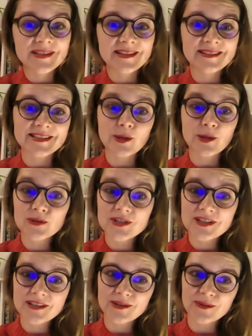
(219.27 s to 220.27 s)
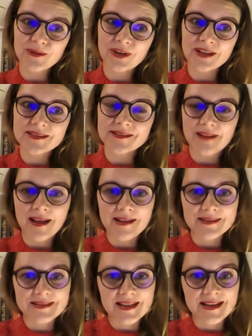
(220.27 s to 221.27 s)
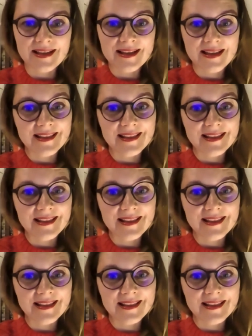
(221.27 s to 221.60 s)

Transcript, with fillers: an associate curator at uh,